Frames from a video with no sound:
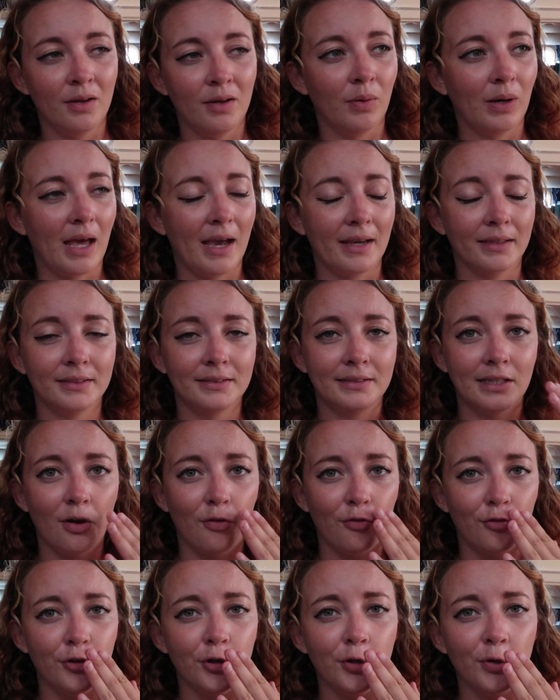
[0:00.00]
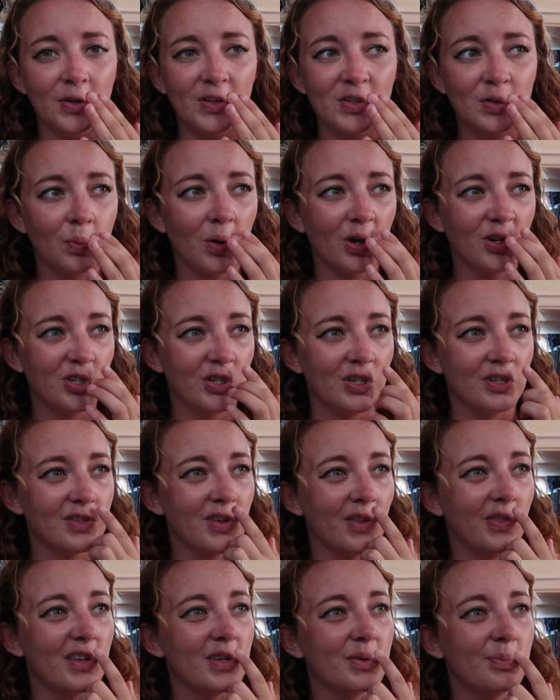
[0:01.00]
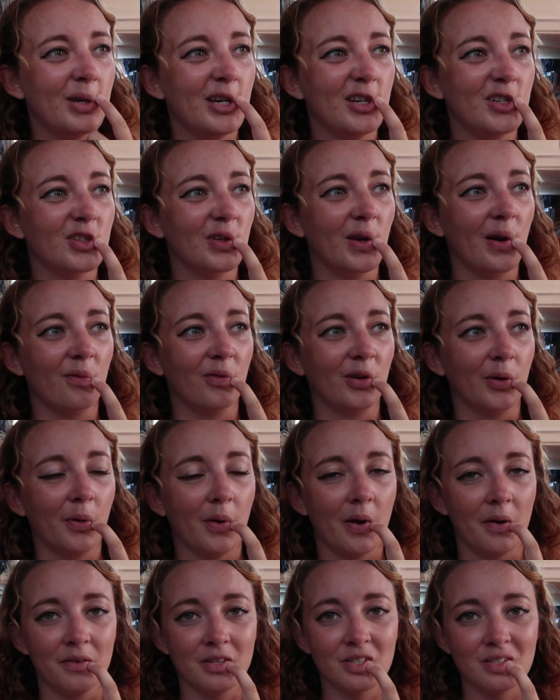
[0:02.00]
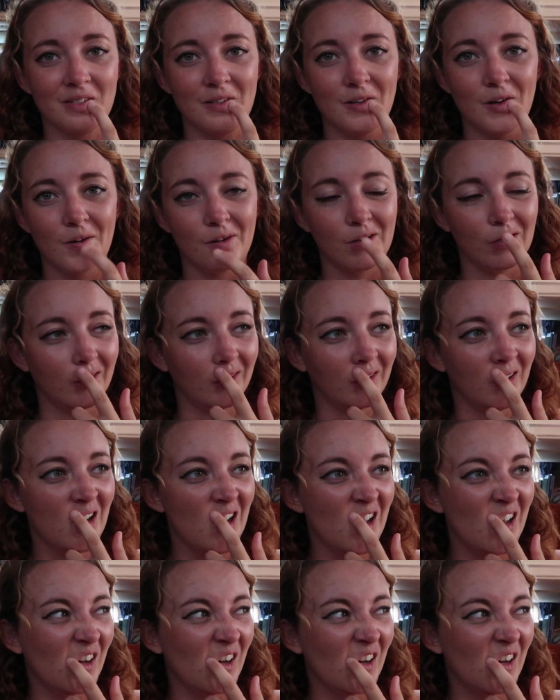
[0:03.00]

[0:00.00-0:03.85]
We're like stealth nudist watchers on this beach, so hopefully we won't snorkel